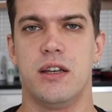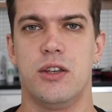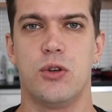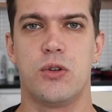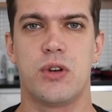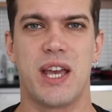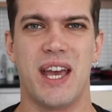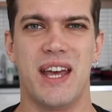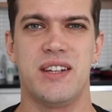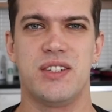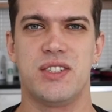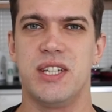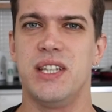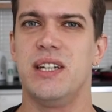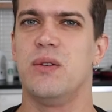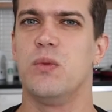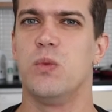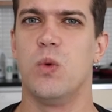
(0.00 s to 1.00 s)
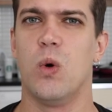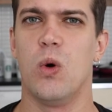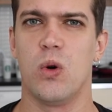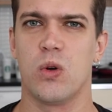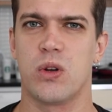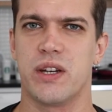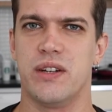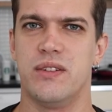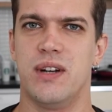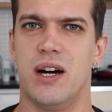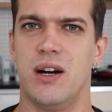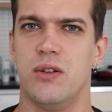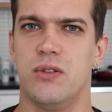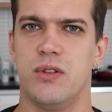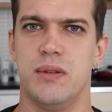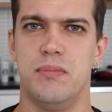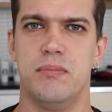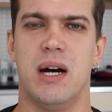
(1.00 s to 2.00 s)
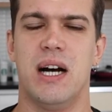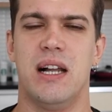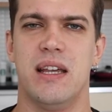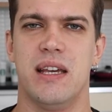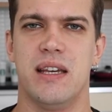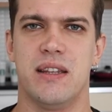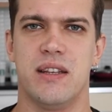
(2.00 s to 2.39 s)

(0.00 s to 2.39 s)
You can't really walk around in Bali.